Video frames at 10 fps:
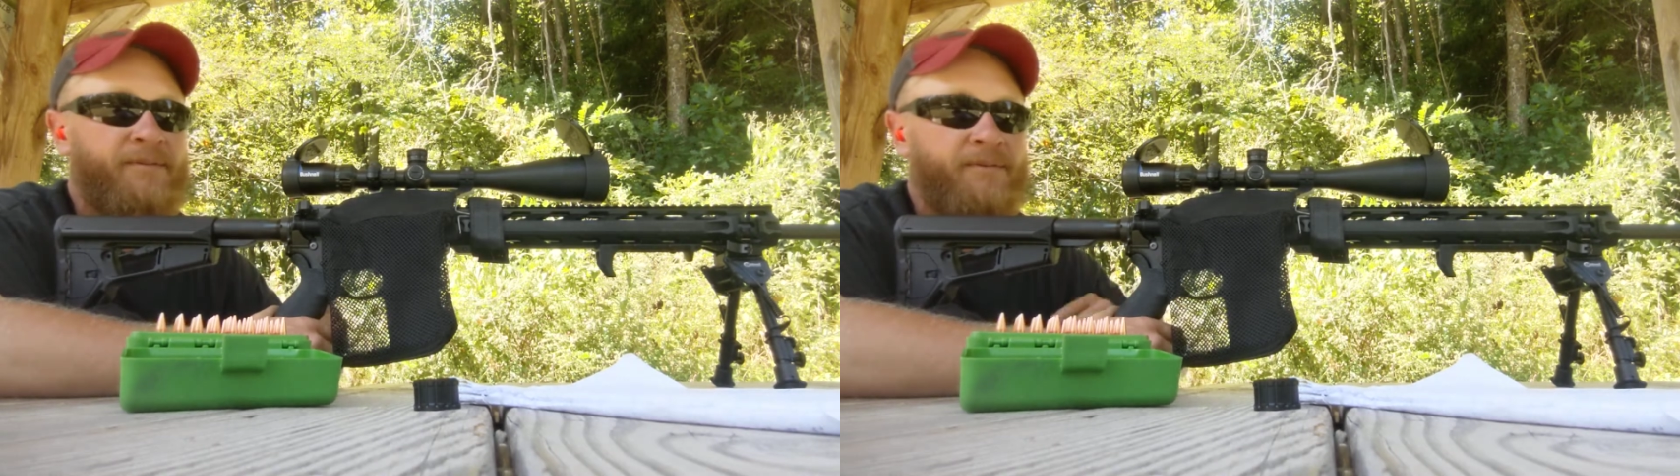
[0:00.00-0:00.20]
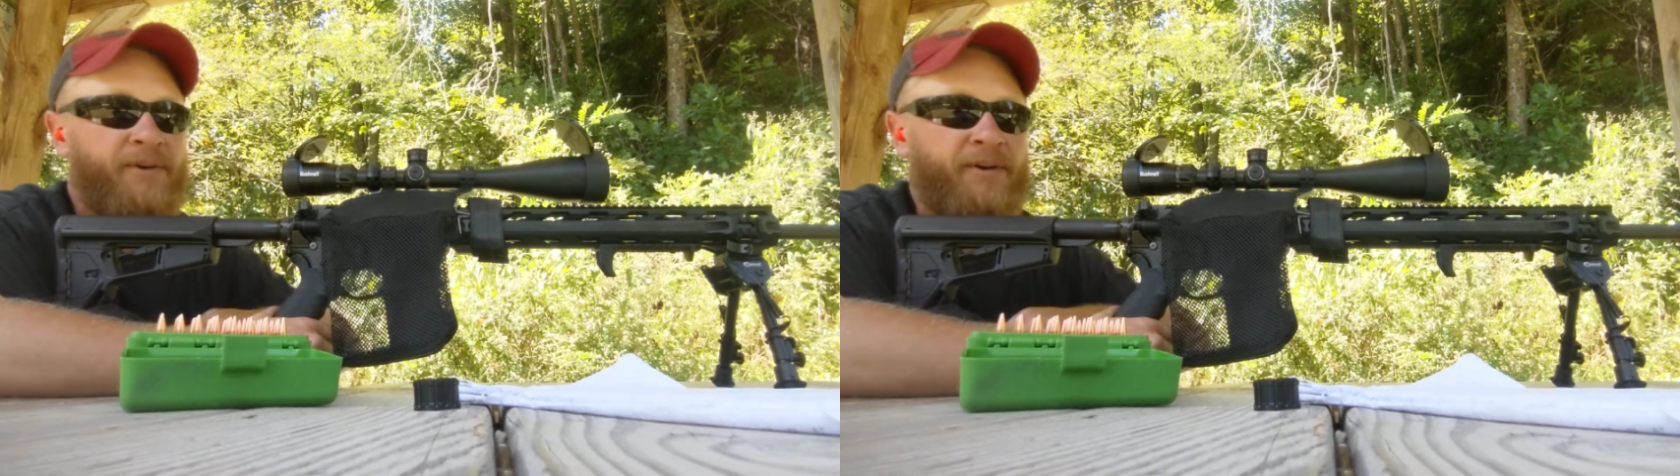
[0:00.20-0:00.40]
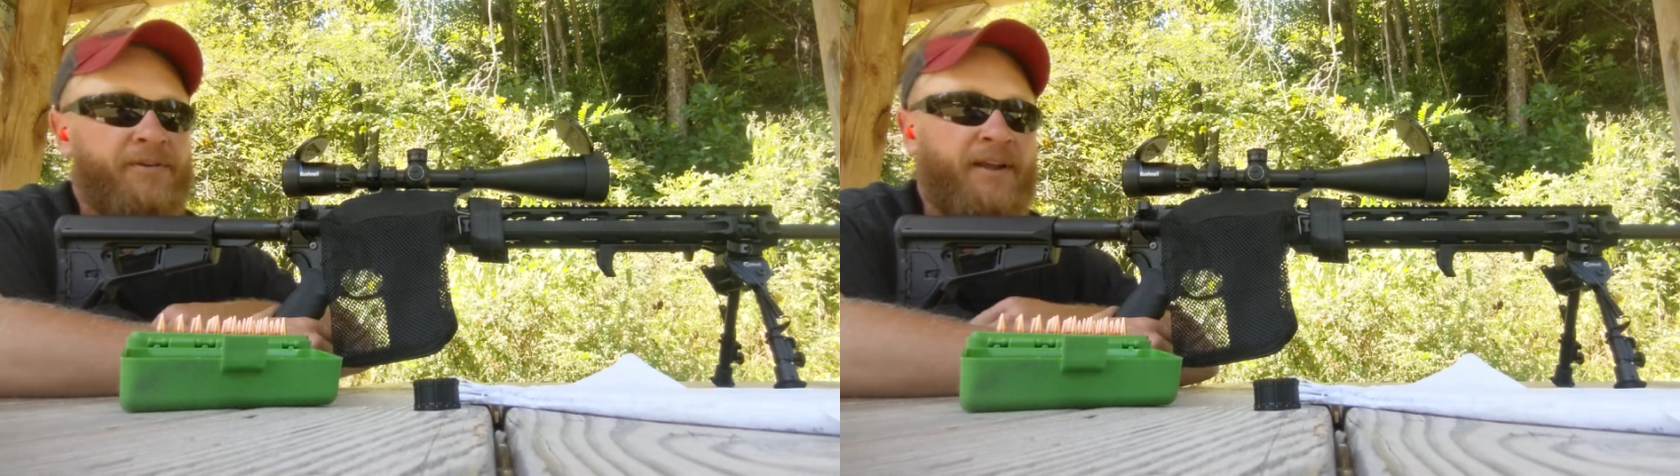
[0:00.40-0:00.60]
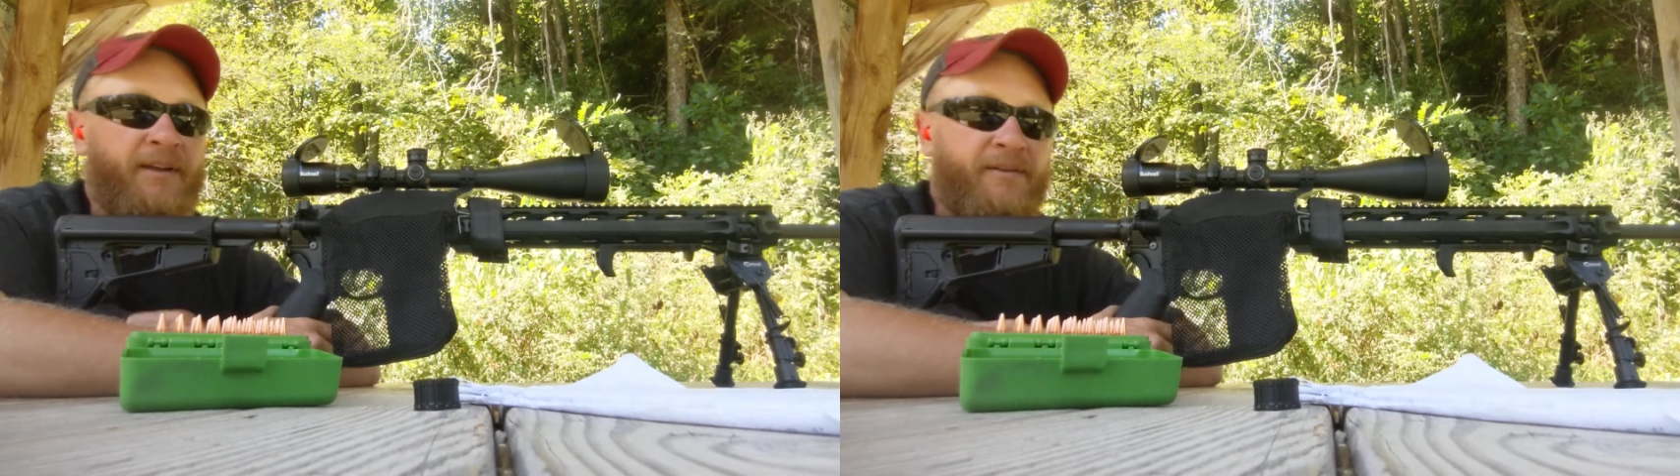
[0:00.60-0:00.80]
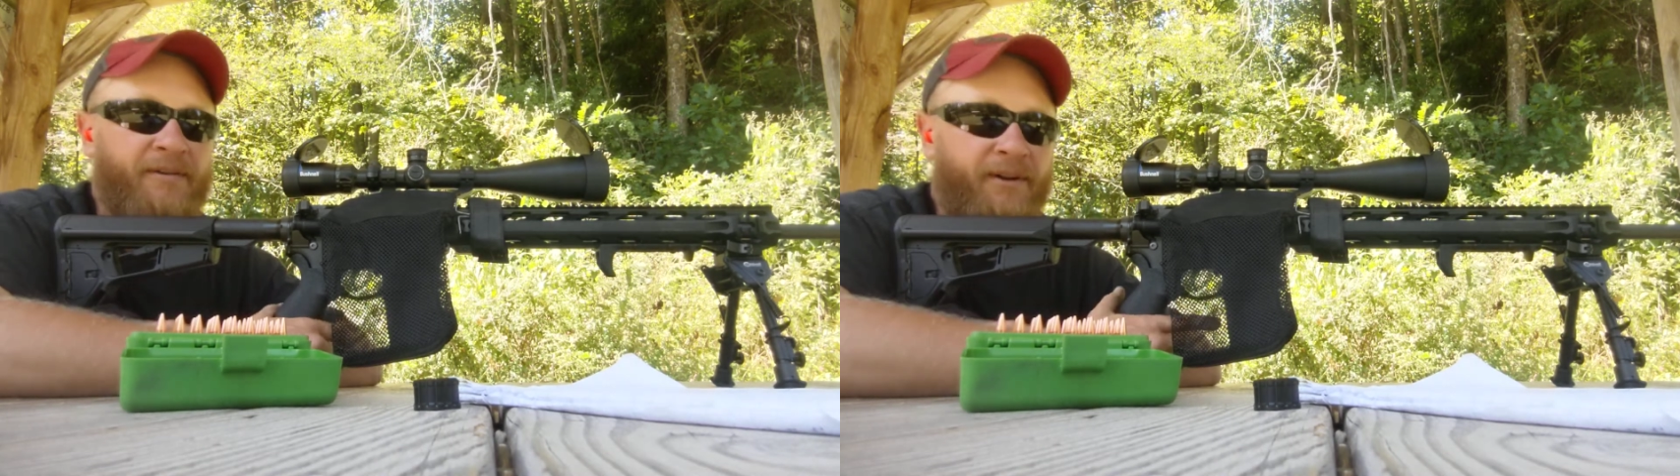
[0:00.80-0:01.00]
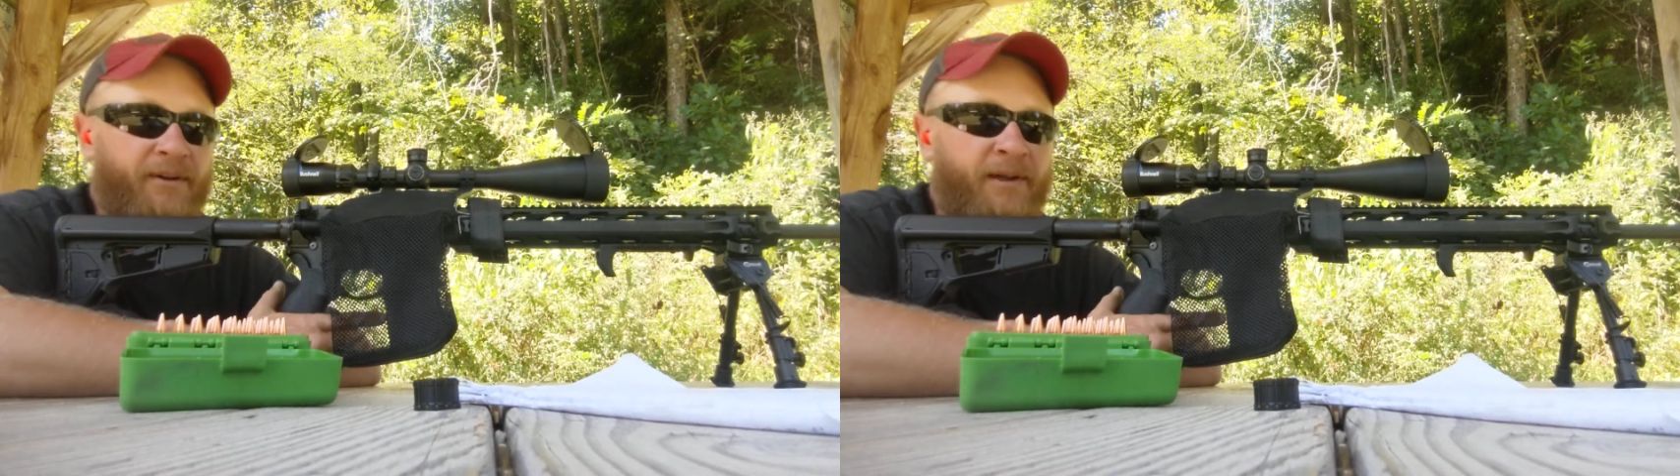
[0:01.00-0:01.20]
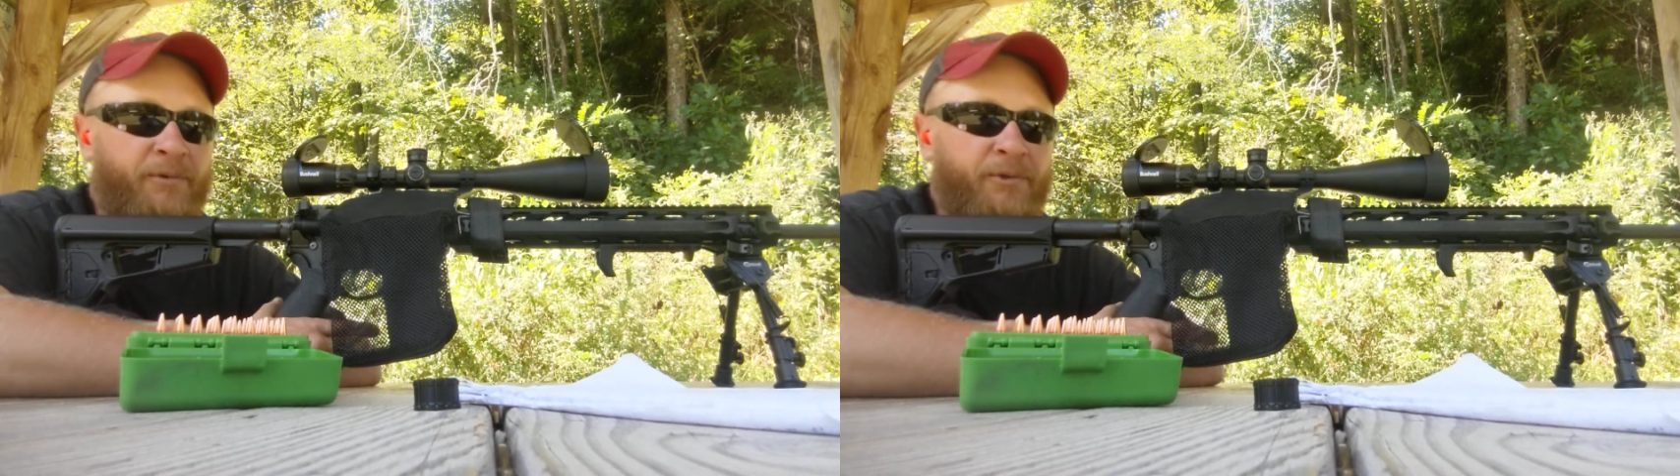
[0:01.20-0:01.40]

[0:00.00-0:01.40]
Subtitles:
we're going to take a couple